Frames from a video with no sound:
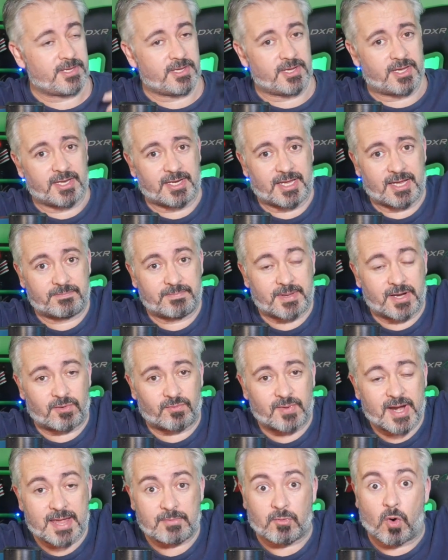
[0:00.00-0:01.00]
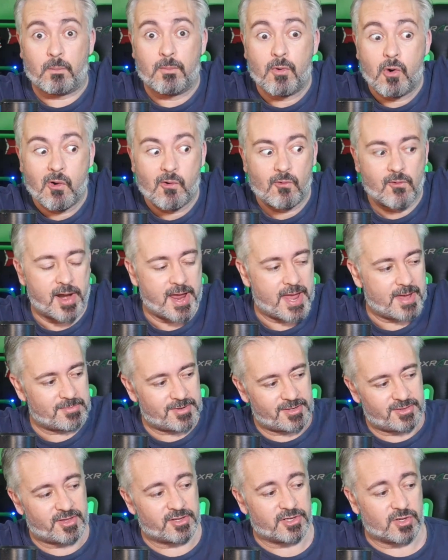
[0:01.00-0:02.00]
You can get better RAM, or more
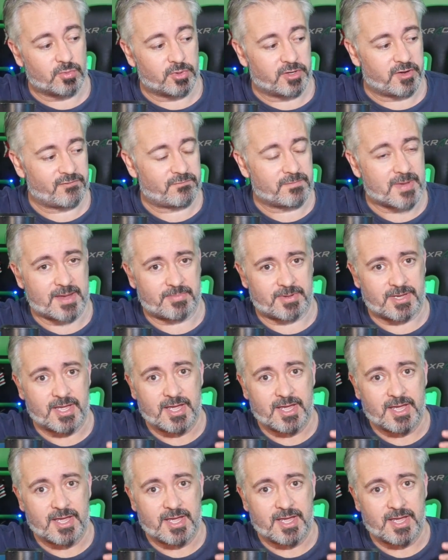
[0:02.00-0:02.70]
RAM than you would have maybe.